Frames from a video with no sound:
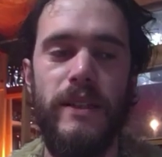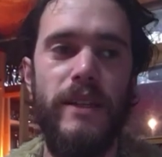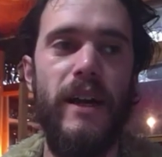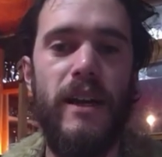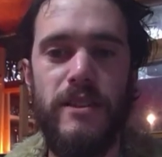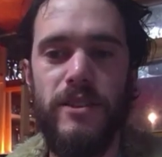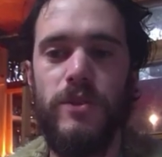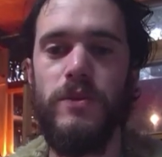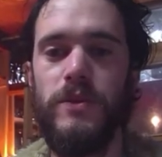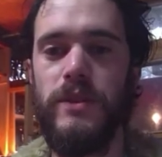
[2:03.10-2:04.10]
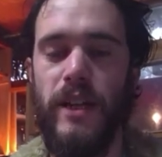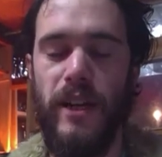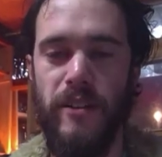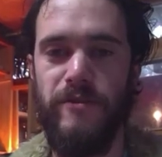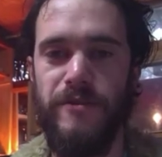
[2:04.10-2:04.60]
the art schools
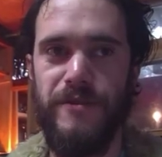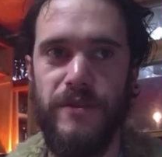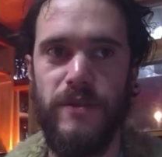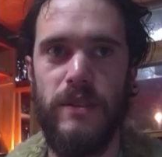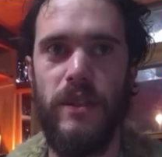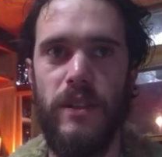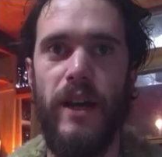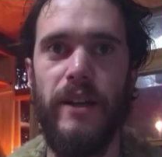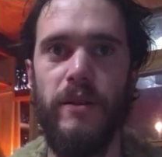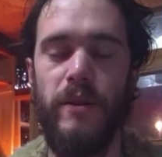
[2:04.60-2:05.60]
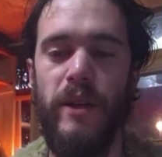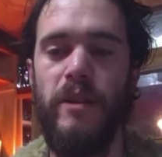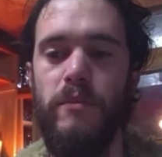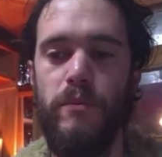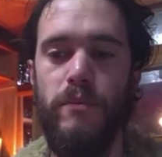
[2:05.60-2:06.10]
have like
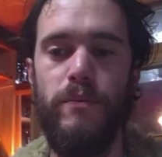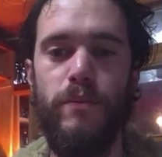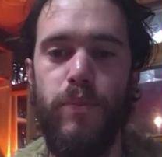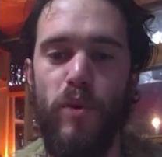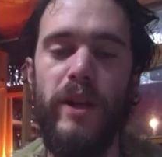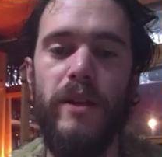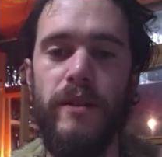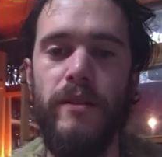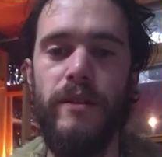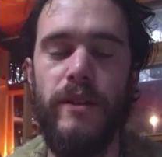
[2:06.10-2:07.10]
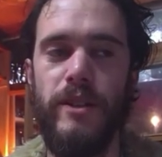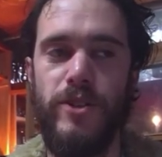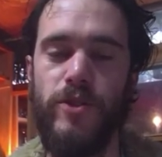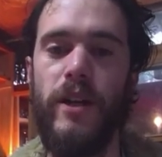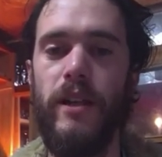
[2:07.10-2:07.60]
in Britain,
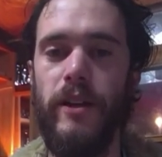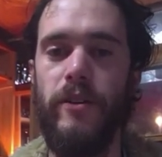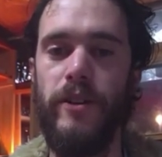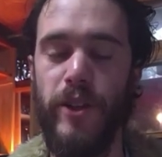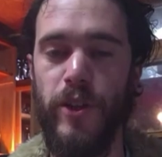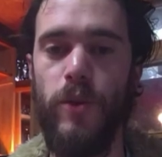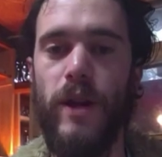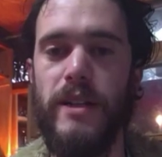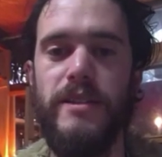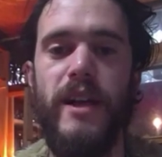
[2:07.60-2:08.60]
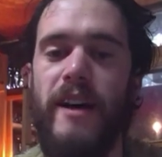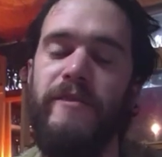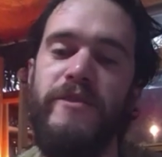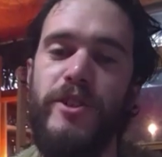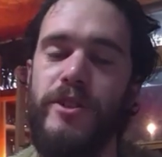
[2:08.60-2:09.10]
Australia, and the US have
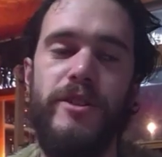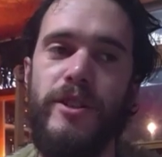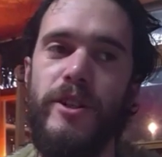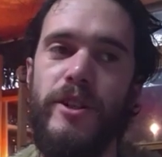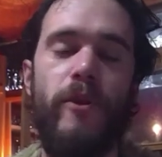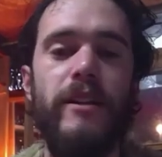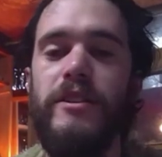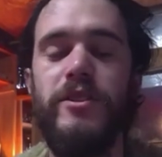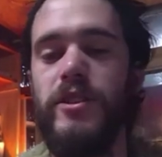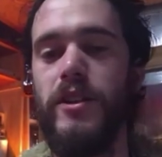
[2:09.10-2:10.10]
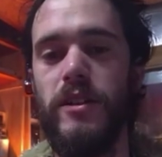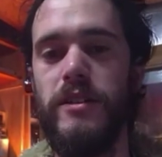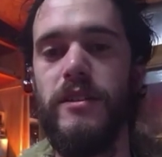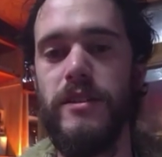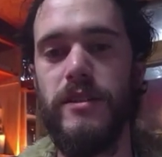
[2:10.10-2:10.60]
just degraded into
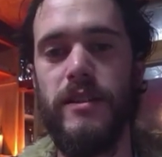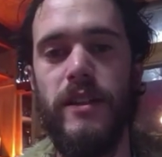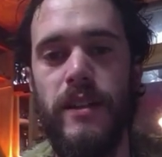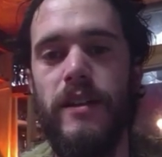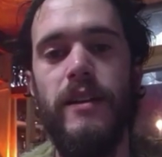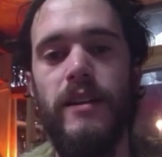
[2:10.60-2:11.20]
nonsense. Right.